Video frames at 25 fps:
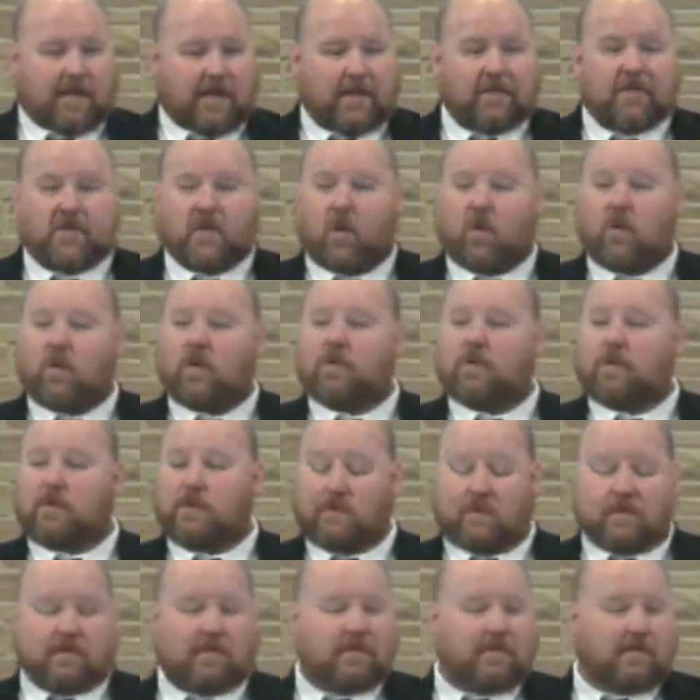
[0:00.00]
It was horrible.
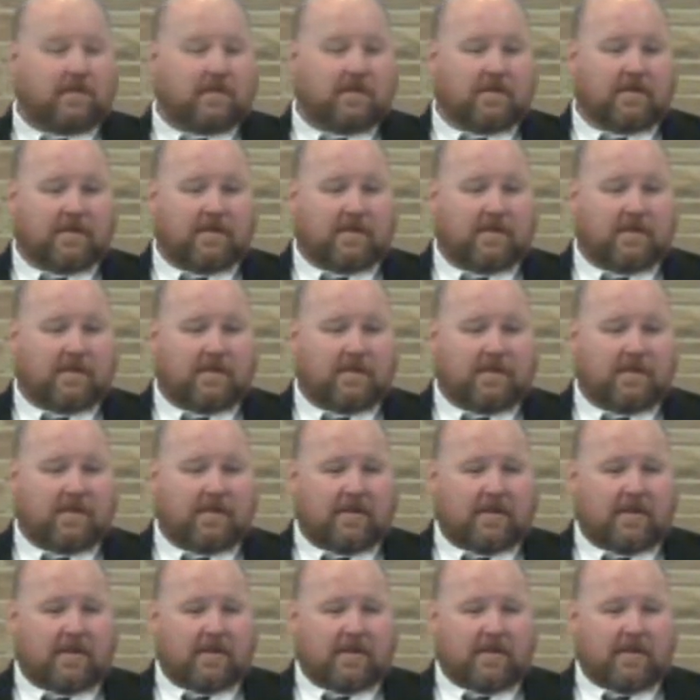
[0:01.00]

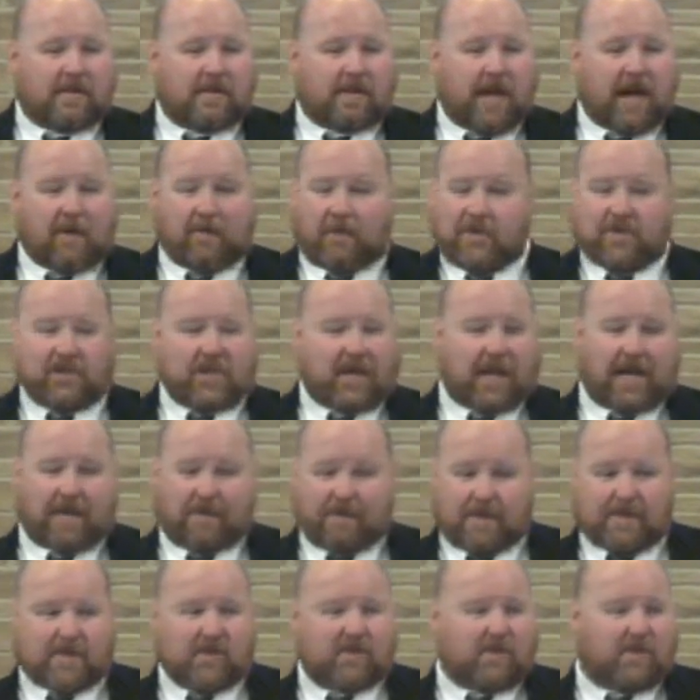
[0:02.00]
I wish she
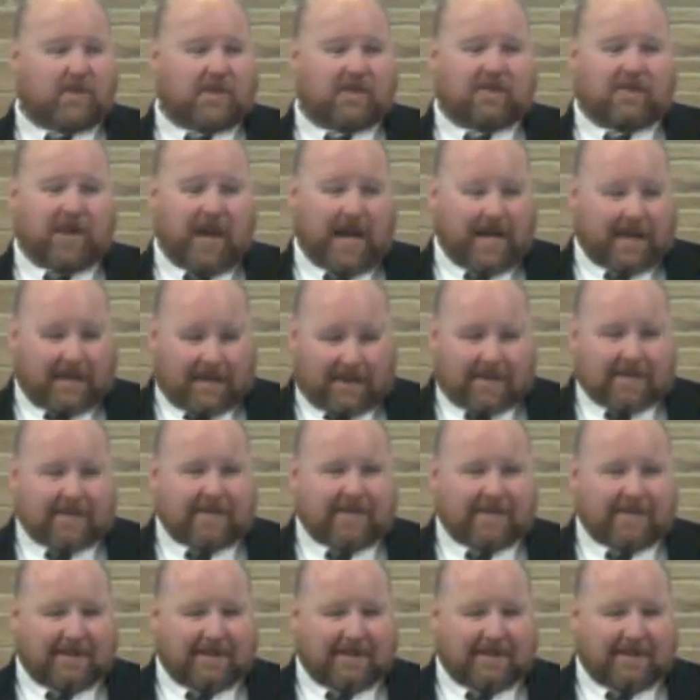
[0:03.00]
hadn't been so good at fighting.